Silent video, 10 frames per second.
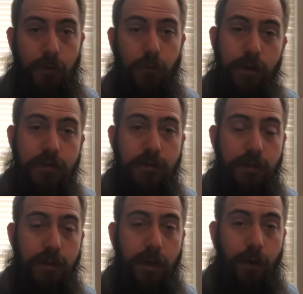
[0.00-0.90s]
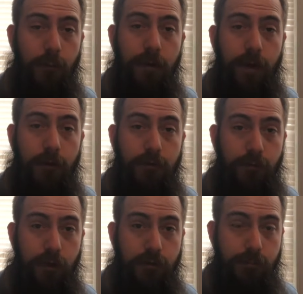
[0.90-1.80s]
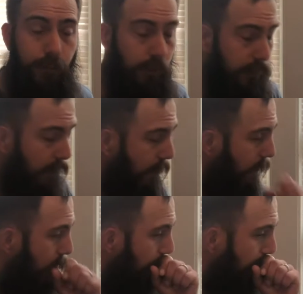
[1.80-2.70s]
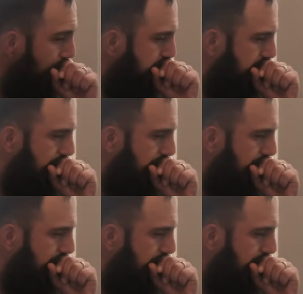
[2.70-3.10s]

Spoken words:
Recently I went down to Fredericksburg, excuse